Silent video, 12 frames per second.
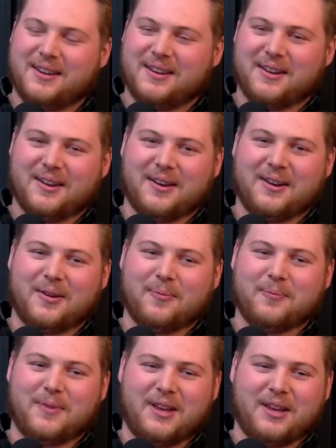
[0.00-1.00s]

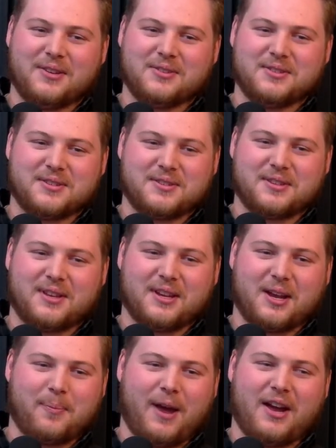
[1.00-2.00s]
And just
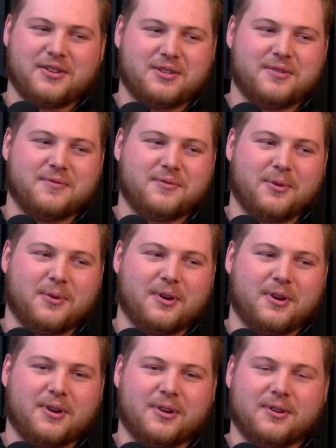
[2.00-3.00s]
like a passion
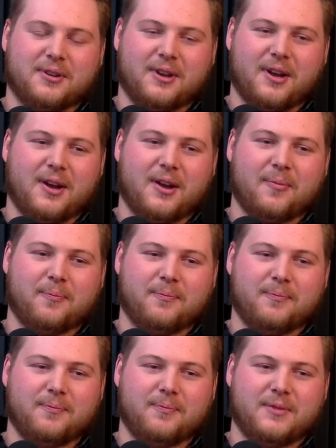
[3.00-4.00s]
for,
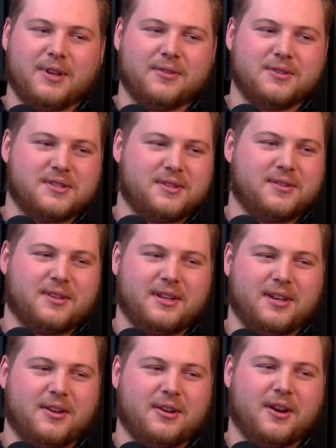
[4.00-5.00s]
just
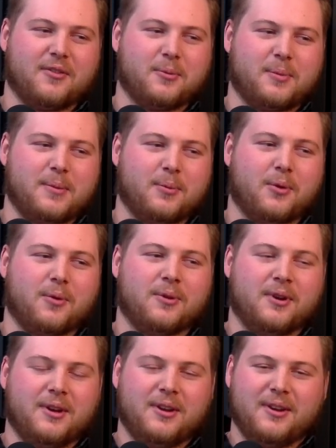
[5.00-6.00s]
hearing other people
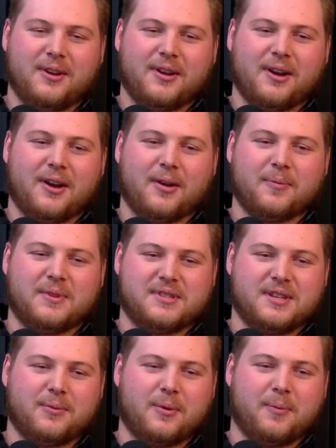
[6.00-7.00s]
and
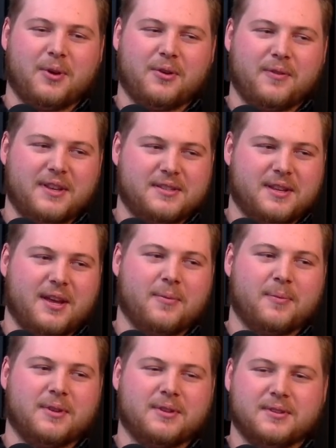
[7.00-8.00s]
see what motivates
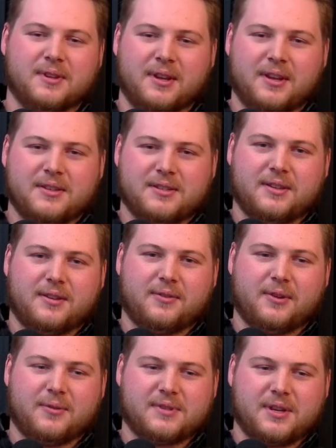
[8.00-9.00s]
them and seeing if
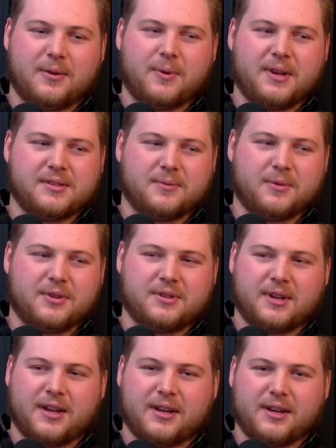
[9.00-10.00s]
there was any ways in which
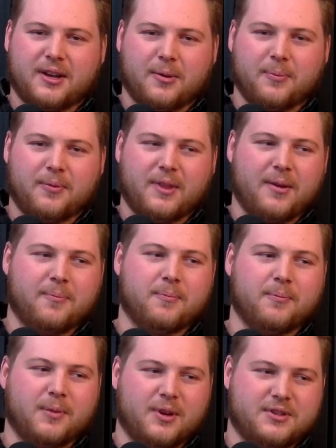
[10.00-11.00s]
that I could help
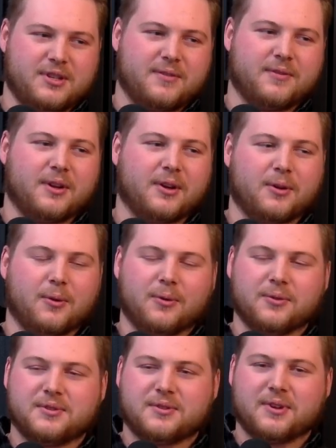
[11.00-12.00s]
them achieve their
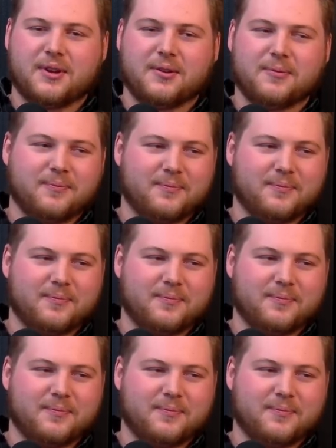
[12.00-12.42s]
goals. So.